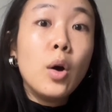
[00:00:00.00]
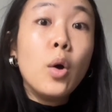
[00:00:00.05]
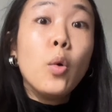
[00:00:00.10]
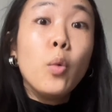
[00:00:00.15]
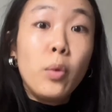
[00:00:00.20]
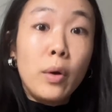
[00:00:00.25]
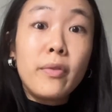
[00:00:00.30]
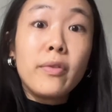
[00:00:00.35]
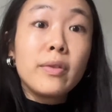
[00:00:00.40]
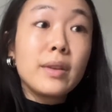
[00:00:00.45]

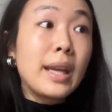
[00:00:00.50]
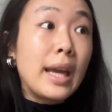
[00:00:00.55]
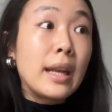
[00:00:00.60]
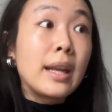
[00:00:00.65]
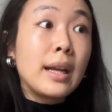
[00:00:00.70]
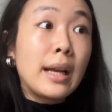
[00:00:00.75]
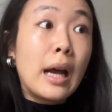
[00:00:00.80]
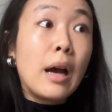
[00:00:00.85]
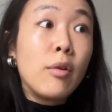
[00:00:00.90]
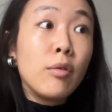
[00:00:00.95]
with
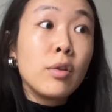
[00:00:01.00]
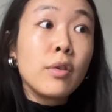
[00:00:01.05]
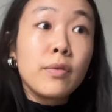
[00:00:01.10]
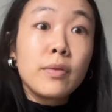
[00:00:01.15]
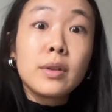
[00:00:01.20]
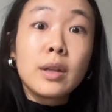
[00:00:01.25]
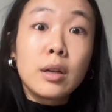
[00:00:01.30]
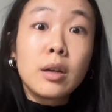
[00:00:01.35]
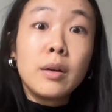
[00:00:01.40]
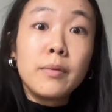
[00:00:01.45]
getting out of
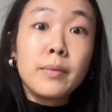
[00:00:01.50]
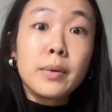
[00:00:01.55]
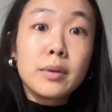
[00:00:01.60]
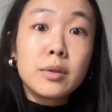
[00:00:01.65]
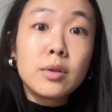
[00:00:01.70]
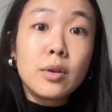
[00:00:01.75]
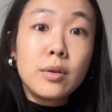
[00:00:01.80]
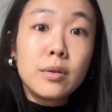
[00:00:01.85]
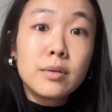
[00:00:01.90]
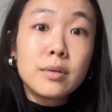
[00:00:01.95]
the comfort
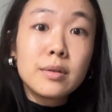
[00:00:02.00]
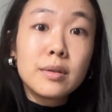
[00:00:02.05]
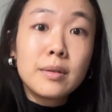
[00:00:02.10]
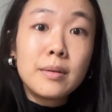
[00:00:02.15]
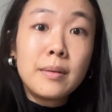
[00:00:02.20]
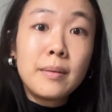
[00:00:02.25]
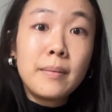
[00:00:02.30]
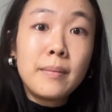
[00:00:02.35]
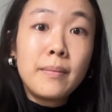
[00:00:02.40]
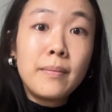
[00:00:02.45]
zones.
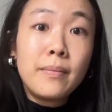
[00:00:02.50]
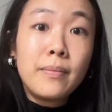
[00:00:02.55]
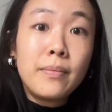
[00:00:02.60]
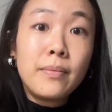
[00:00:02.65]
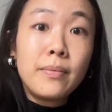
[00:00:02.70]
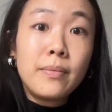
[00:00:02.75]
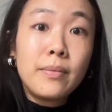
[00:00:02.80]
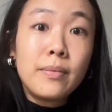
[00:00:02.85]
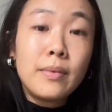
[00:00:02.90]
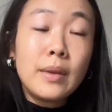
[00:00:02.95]

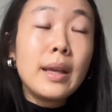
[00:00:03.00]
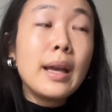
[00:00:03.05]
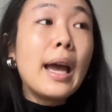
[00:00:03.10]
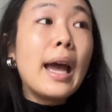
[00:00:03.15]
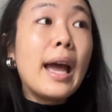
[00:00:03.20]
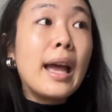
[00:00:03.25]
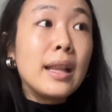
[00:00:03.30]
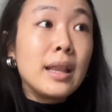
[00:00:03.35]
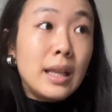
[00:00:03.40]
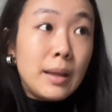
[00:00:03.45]

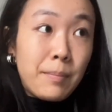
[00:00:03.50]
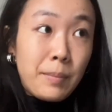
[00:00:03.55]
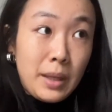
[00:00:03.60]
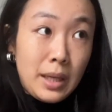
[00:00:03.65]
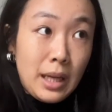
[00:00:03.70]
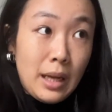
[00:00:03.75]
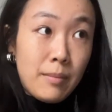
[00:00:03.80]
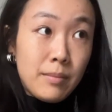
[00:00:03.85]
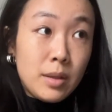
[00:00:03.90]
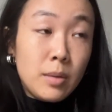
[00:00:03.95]
And it
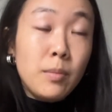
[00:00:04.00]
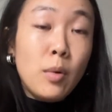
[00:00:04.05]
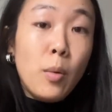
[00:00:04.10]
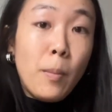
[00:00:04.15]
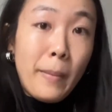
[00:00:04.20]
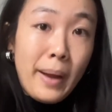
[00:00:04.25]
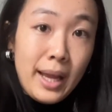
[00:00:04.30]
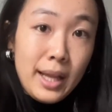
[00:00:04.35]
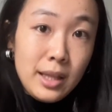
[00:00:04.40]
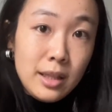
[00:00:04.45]
becomes a
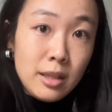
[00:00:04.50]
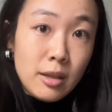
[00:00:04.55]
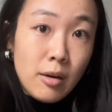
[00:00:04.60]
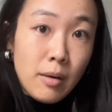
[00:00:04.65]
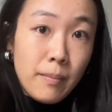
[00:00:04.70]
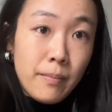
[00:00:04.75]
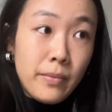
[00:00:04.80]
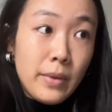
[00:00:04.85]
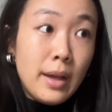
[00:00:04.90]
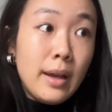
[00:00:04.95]

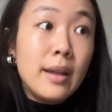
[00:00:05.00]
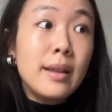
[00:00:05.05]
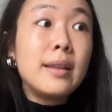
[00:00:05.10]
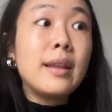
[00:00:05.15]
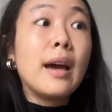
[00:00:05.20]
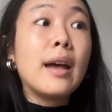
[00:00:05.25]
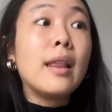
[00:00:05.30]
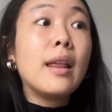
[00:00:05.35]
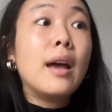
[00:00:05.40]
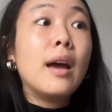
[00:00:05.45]
momentum
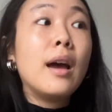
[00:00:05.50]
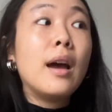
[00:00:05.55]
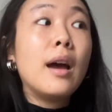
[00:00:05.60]
that